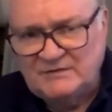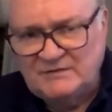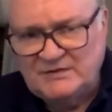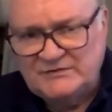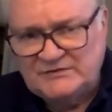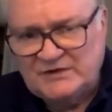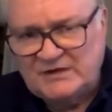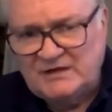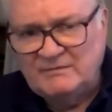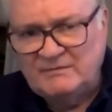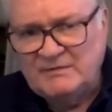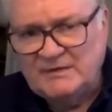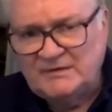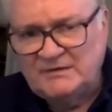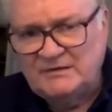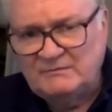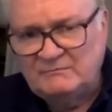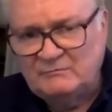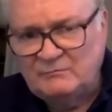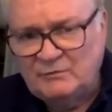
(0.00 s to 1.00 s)
the same
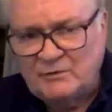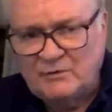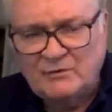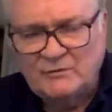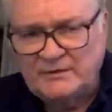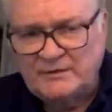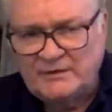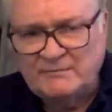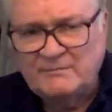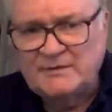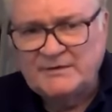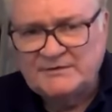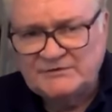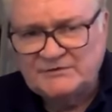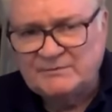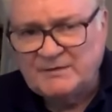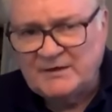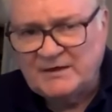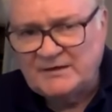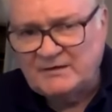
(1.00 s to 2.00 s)
and we're holding the money
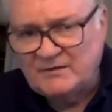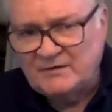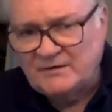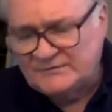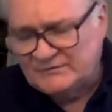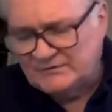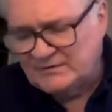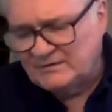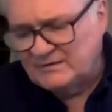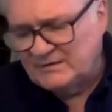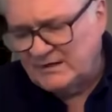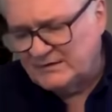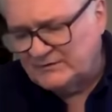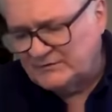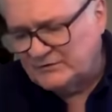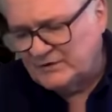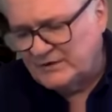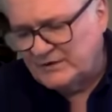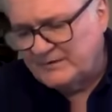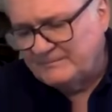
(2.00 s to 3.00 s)
supply constant,
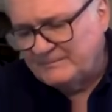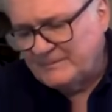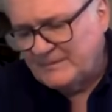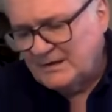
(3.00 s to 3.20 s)
actually.